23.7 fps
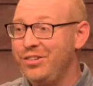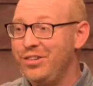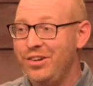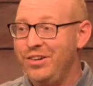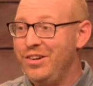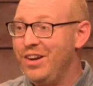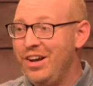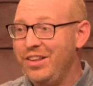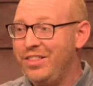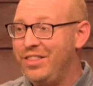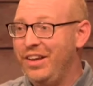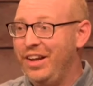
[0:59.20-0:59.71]
Idols
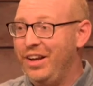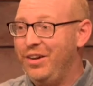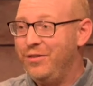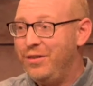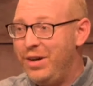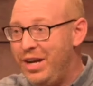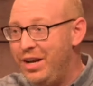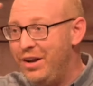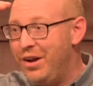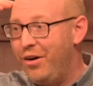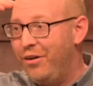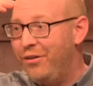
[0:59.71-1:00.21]
are
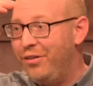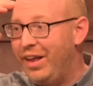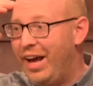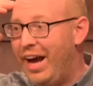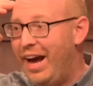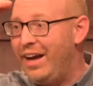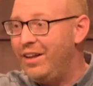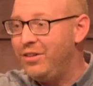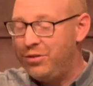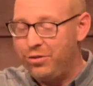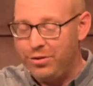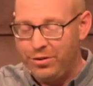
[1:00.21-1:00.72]
nothing. We know
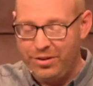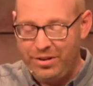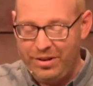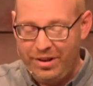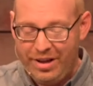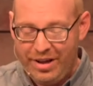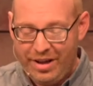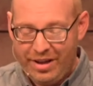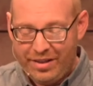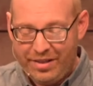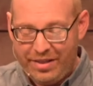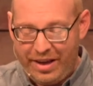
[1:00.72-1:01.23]
that. And so
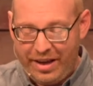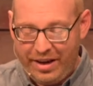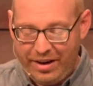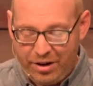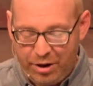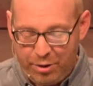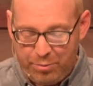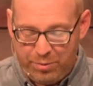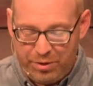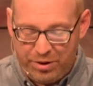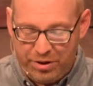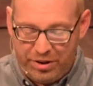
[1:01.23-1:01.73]
they
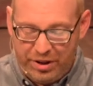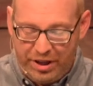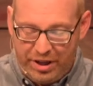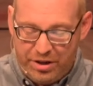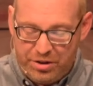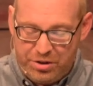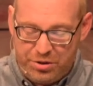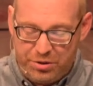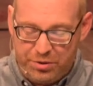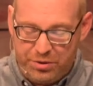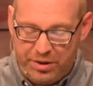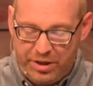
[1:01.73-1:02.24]
come to
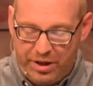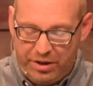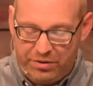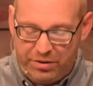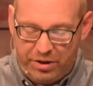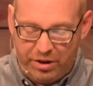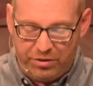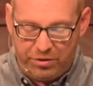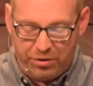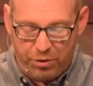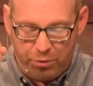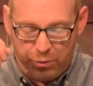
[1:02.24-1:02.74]
the issue and they
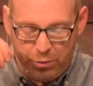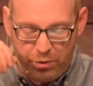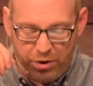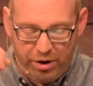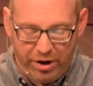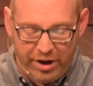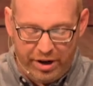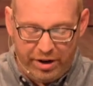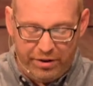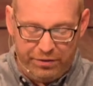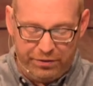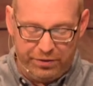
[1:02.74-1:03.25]
say, so
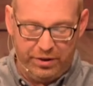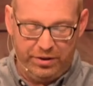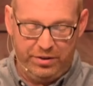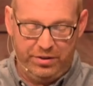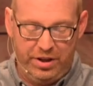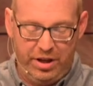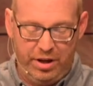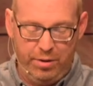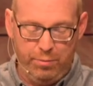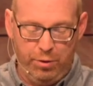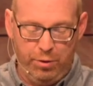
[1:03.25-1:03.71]
what if the